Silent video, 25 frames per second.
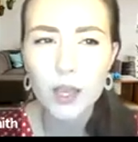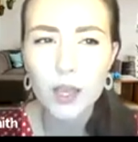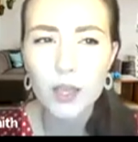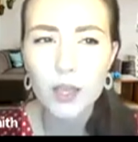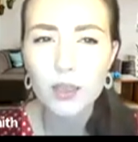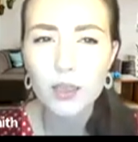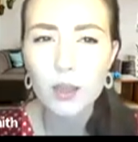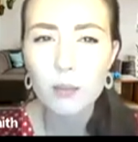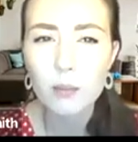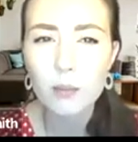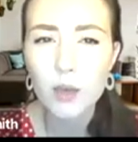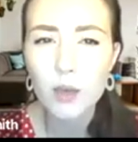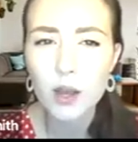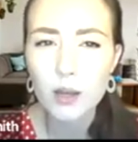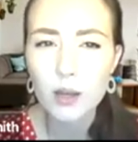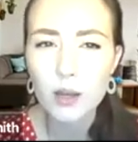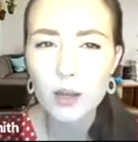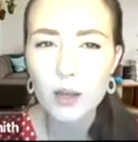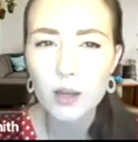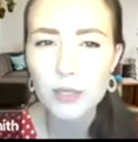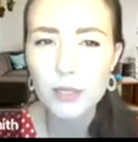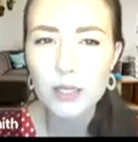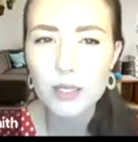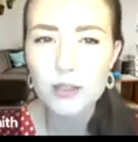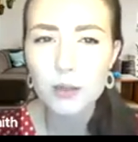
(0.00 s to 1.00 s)
There might
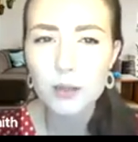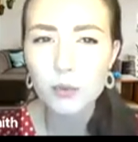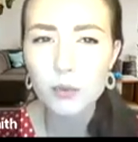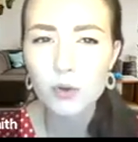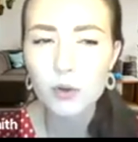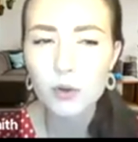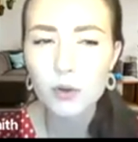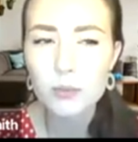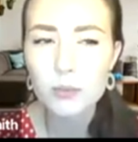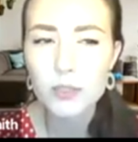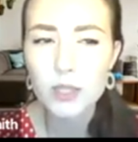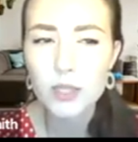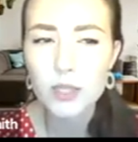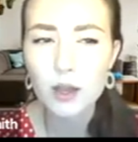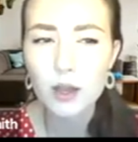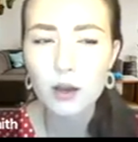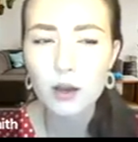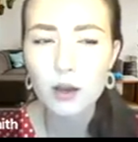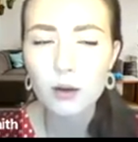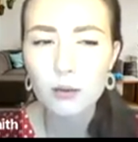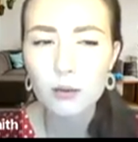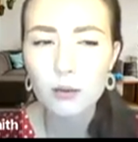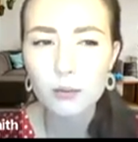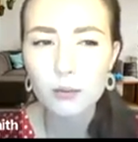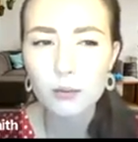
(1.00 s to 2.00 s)
be some groups that
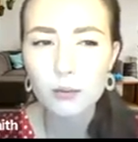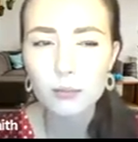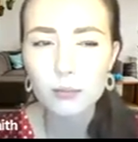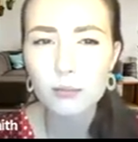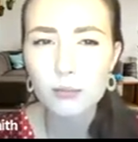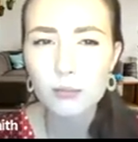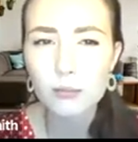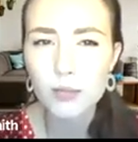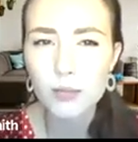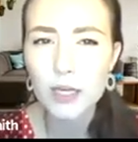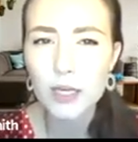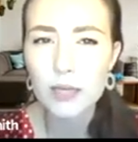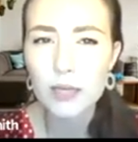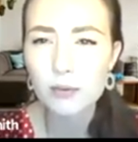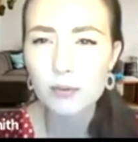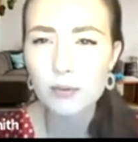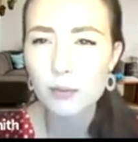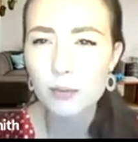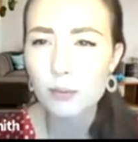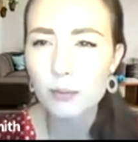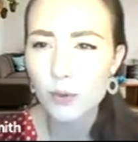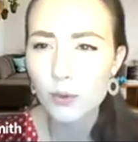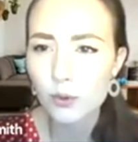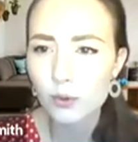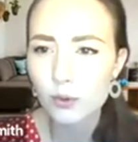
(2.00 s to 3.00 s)
are even
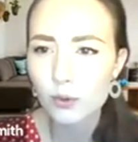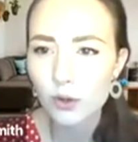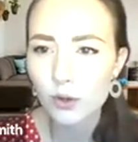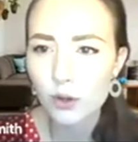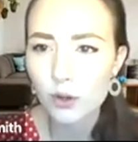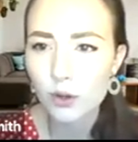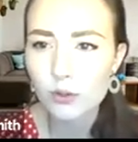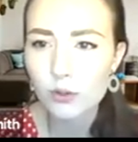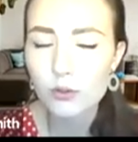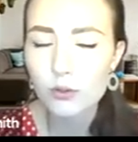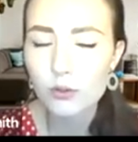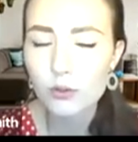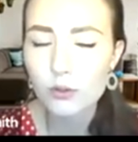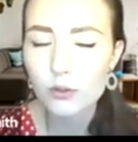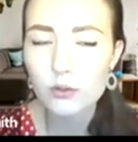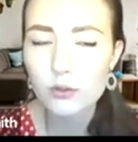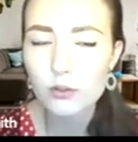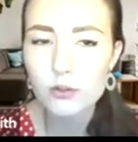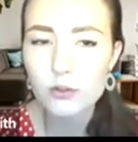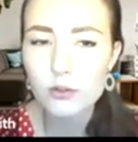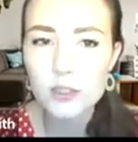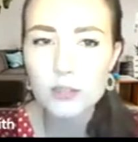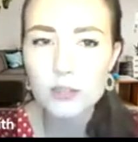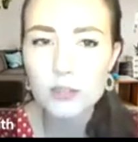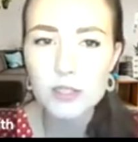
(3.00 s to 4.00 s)
more local to
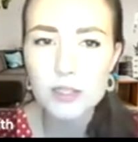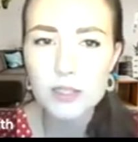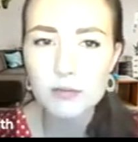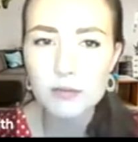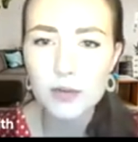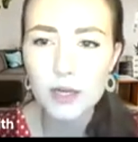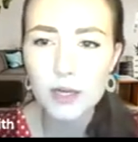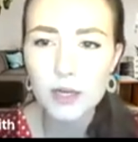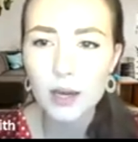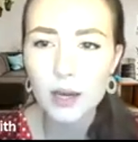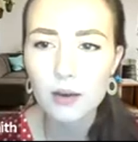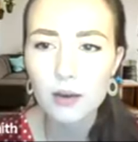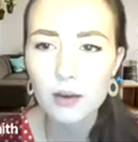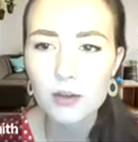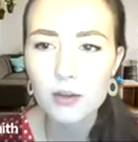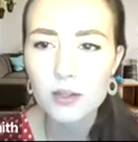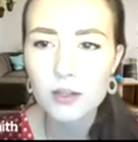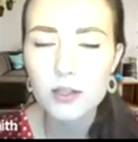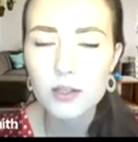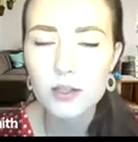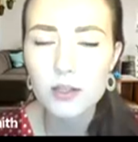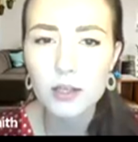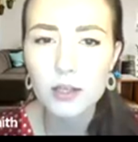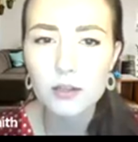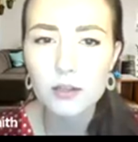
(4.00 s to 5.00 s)
specific areas
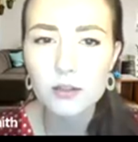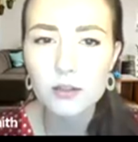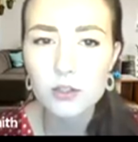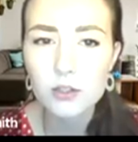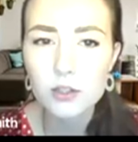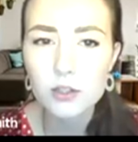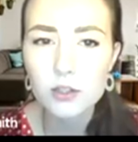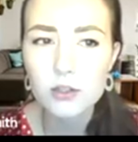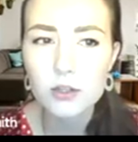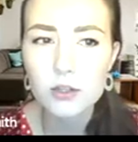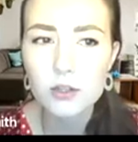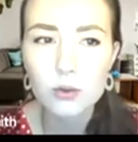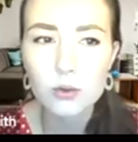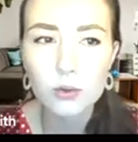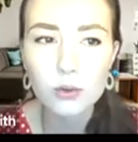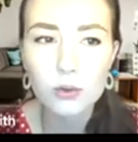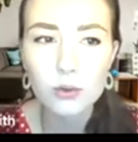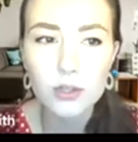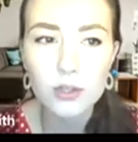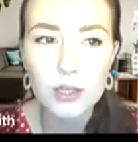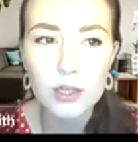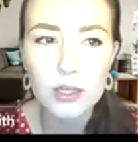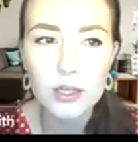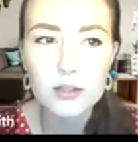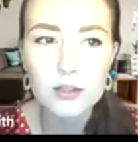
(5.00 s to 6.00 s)
than just the
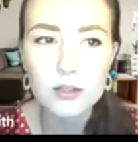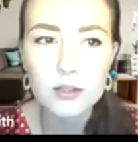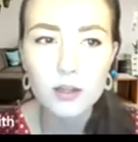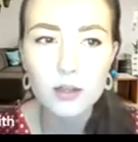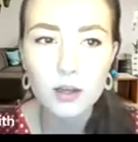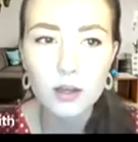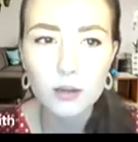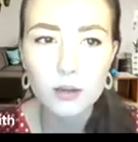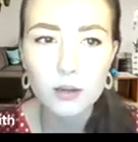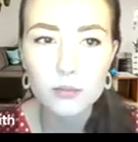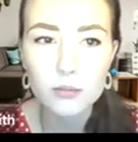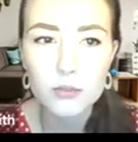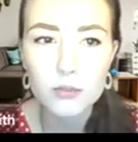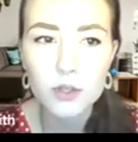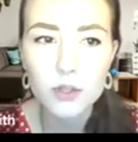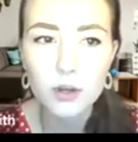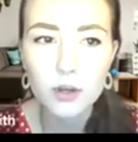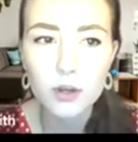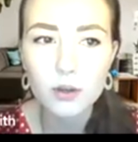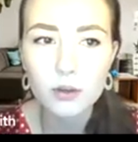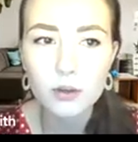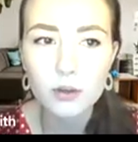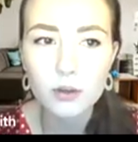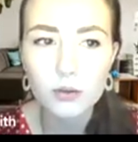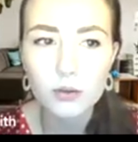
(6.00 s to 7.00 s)
Northeast.
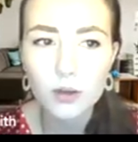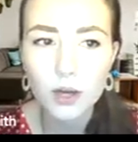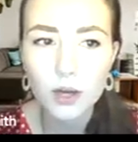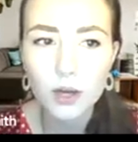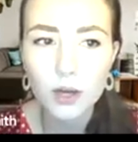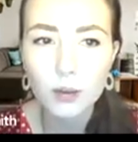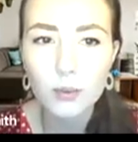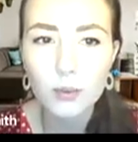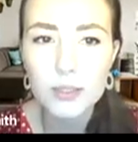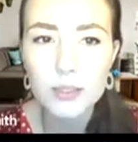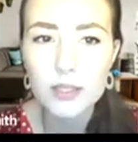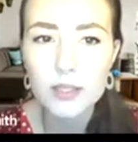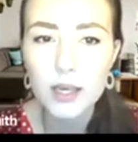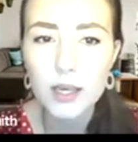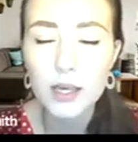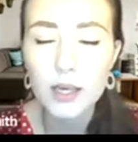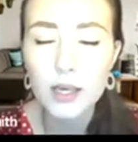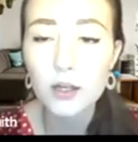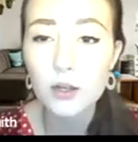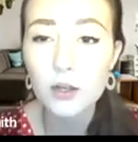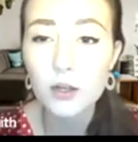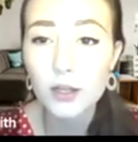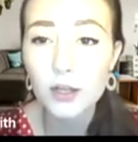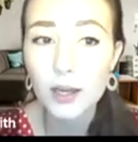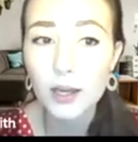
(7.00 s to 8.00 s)
So I would say
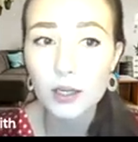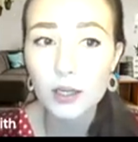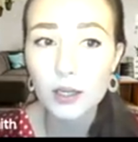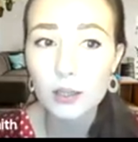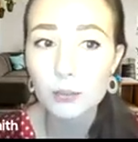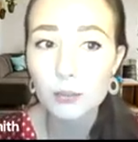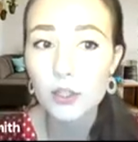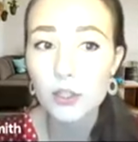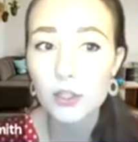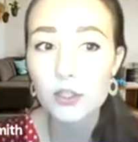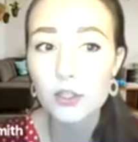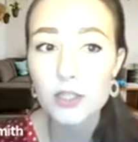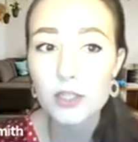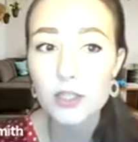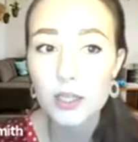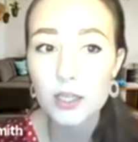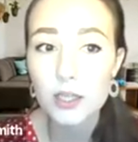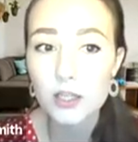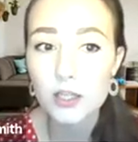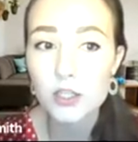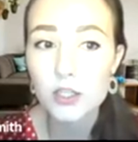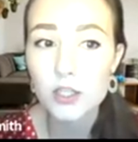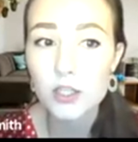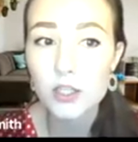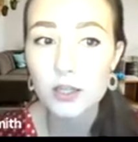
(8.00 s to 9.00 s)
look at Community
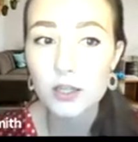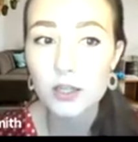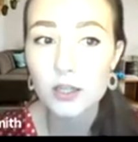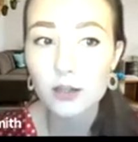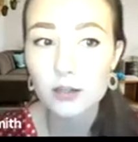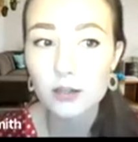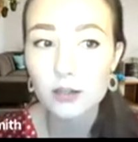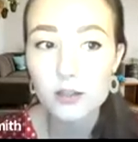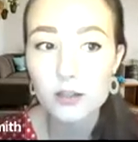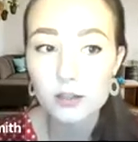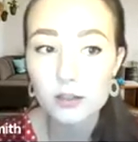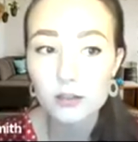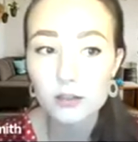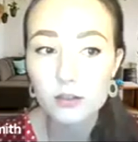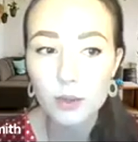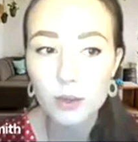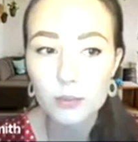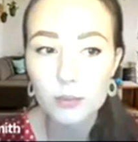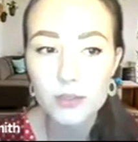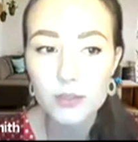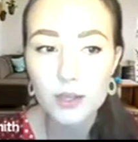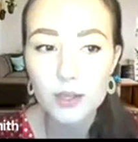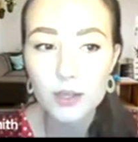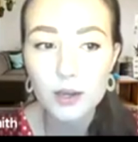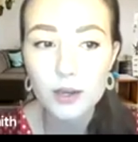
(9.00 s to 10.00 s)
Energy London
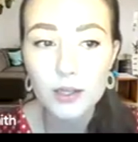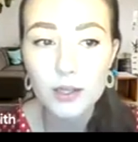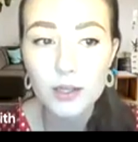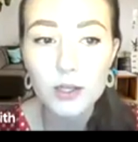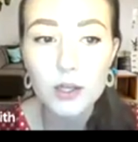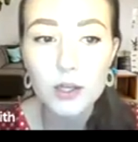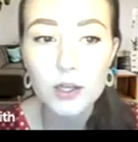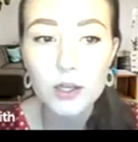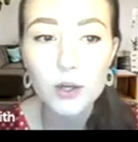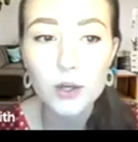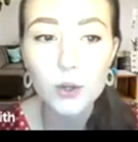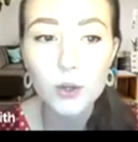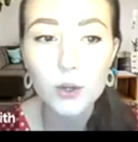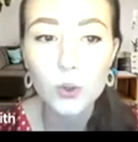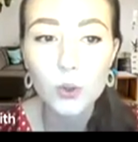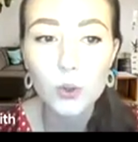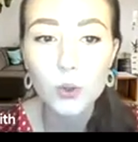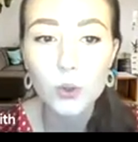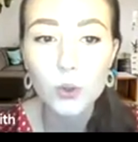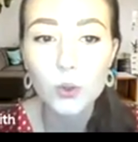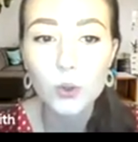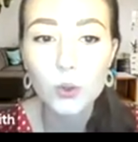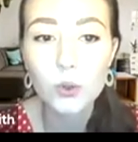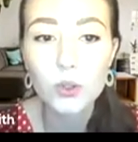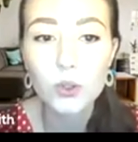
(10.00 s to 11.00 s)
website
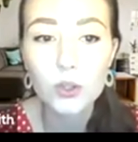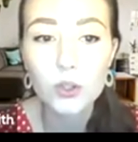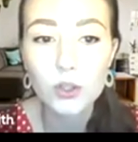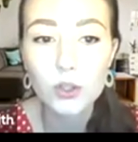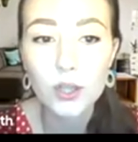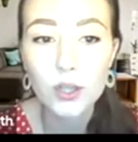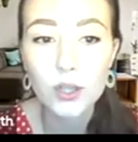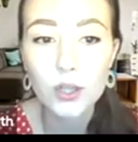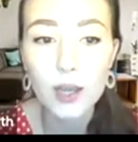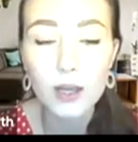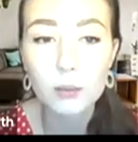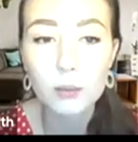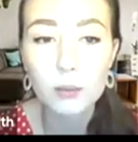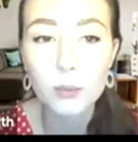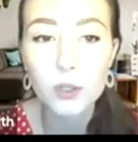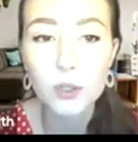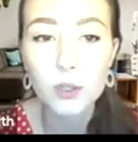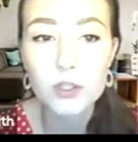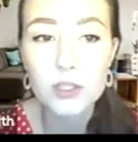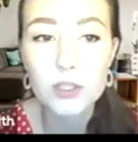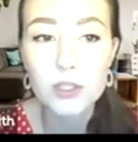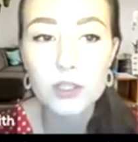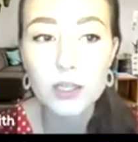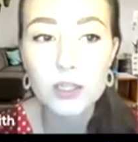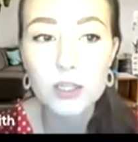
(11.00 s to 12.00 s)
or look at
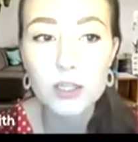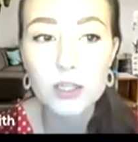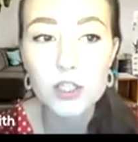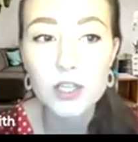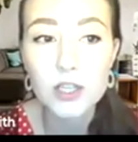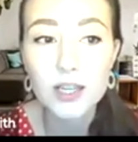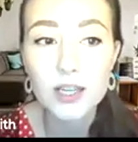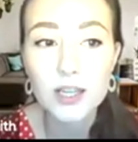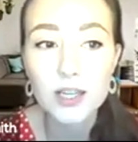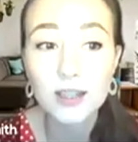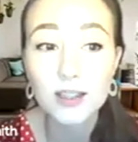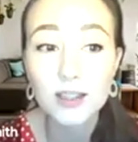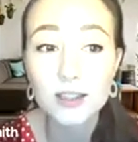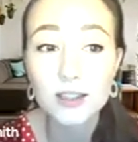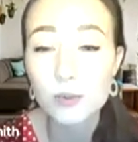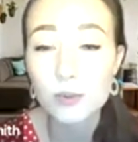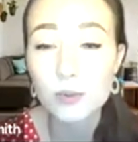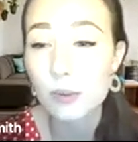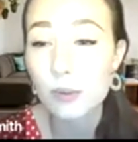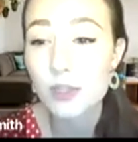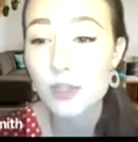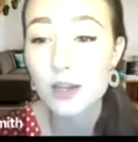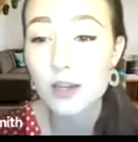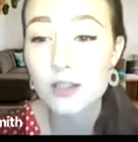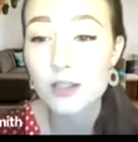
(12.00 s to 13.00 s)
Community Energy England's
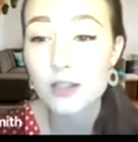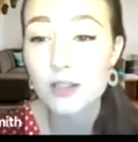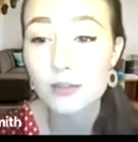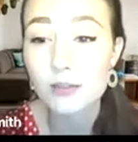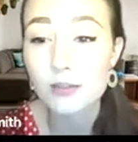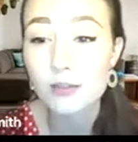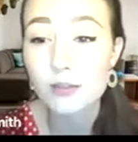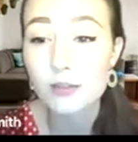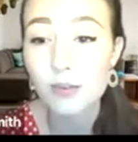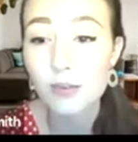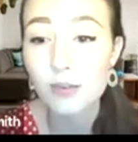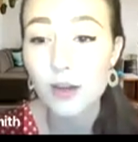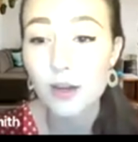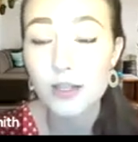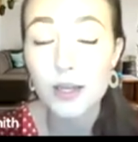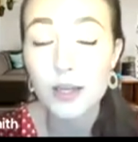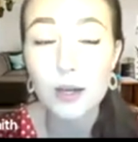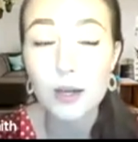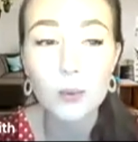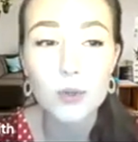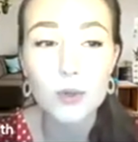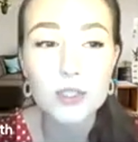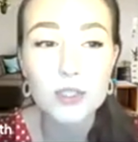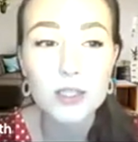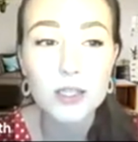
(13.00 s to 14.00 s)
website to find out
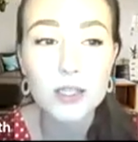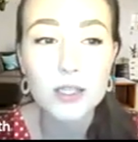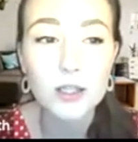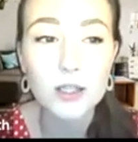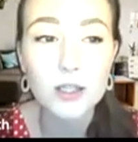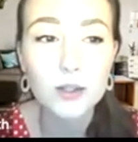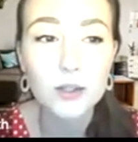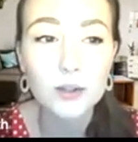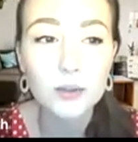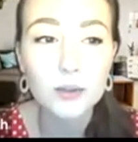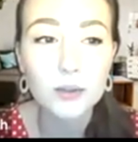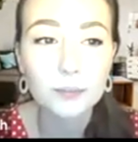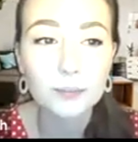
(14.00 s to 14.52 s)
what's near you.